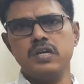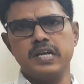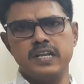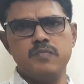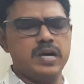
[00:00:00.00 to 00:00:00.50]

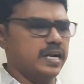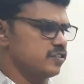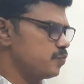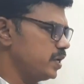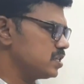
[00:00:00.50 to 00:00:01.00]
credit
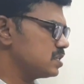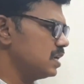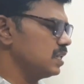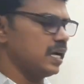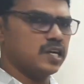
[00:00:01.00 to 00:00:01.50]
balance. Based
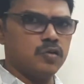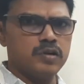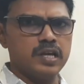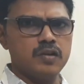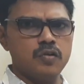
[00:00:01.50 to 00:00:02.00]
on the
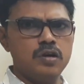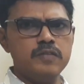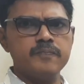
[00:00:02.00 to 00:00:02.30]
accounting rule,